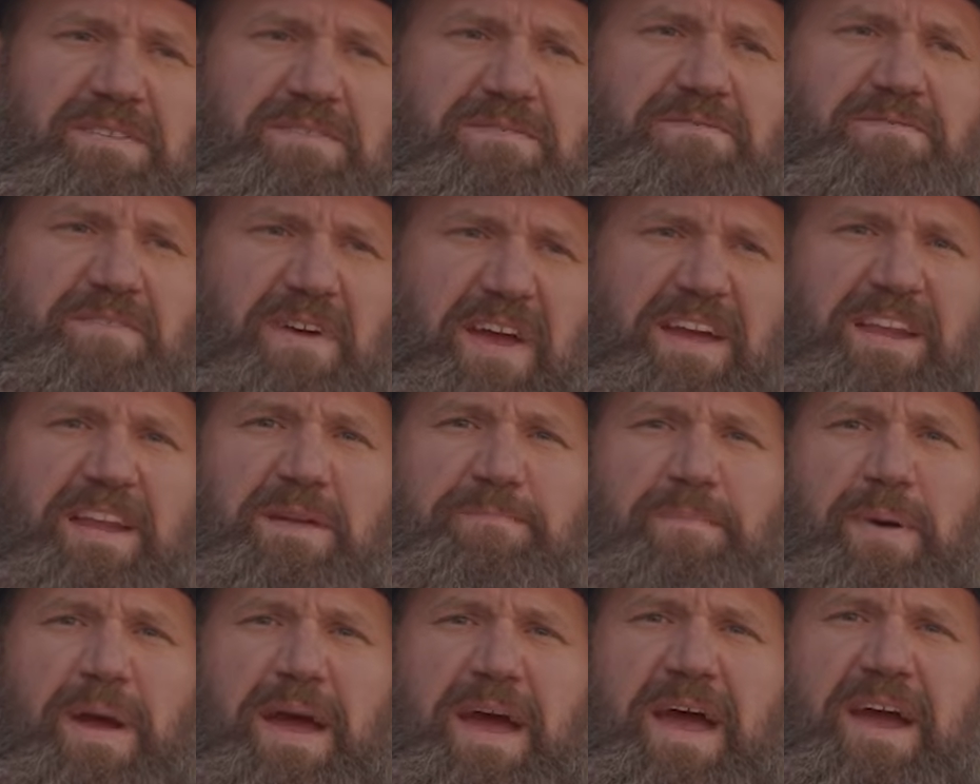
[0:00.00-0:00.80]
fanny
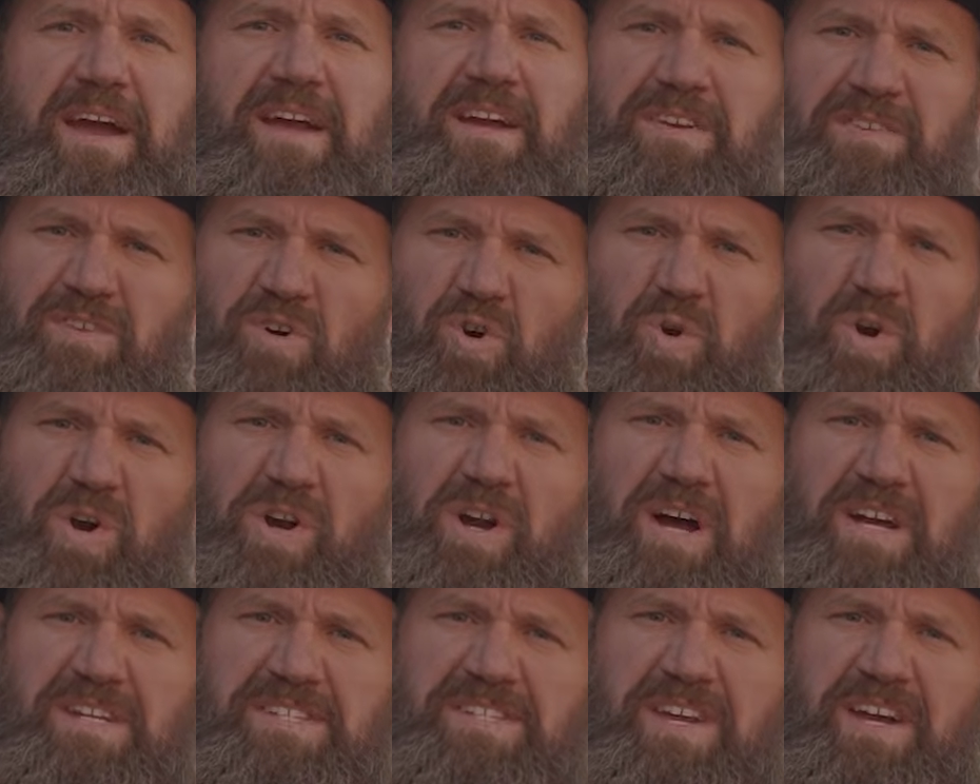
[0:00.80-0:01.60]
pack,
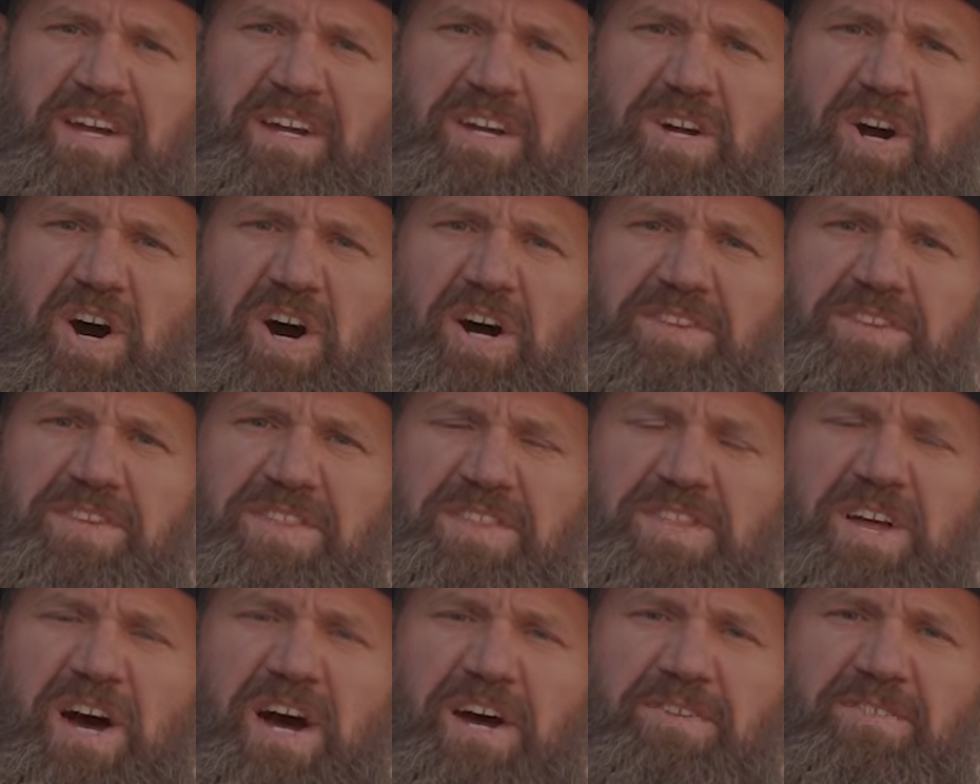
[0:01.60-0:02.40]
or as I call it, the
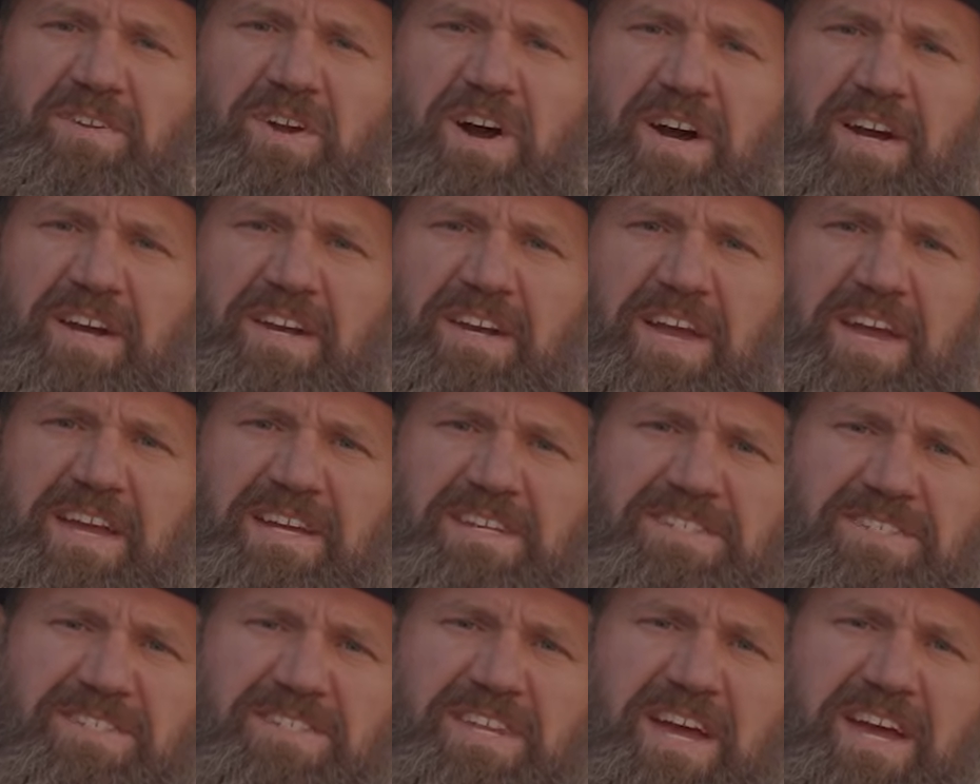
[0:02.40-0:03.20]
nut ruck.
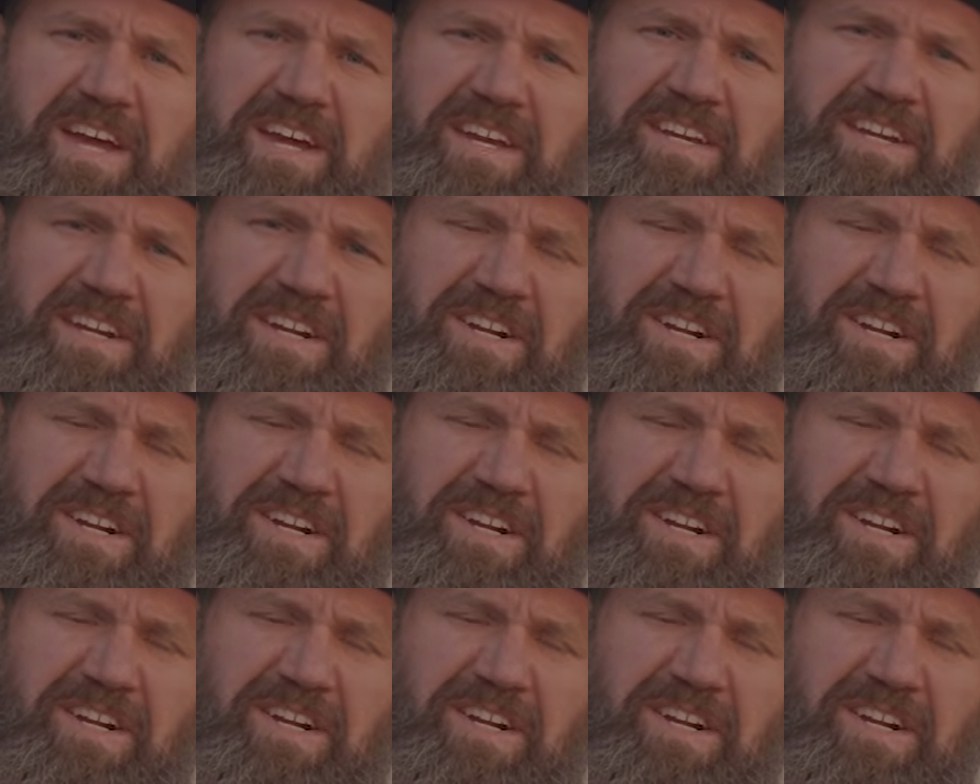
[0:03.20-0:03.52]
Acetac